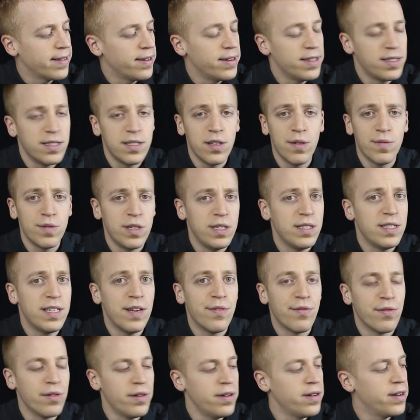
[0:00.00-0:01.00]
Now this is obviously
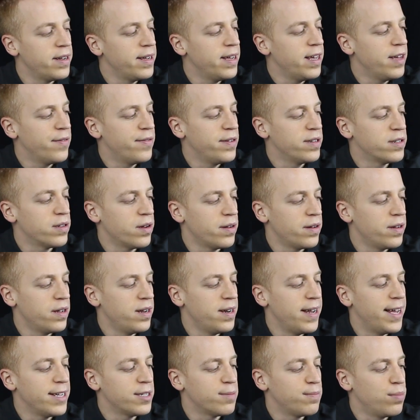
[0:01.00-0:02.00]
different if it's on
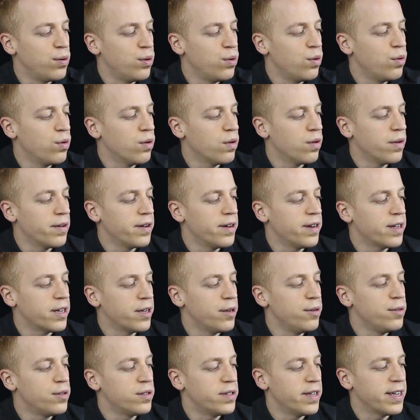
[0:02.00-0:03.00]
a Les Paul or on an
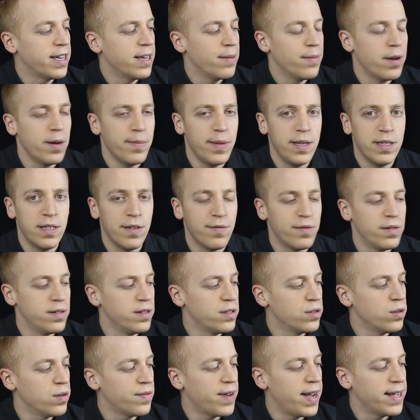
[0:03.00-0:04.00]
acoustic, it might be
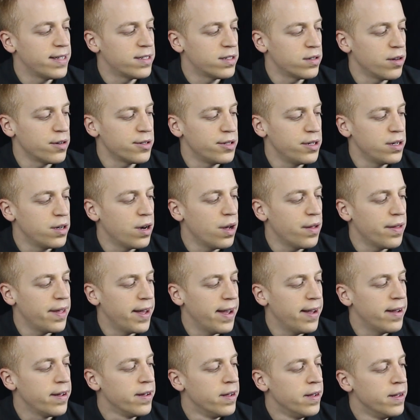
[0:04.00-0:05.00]
different sort of headstocks you got
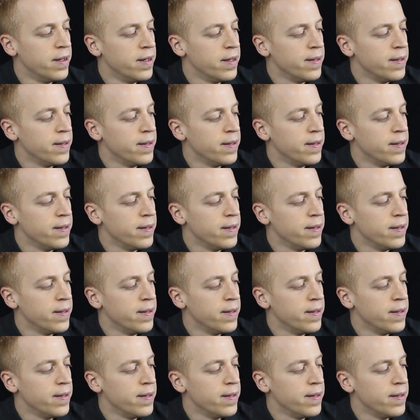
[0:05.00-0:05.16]
there.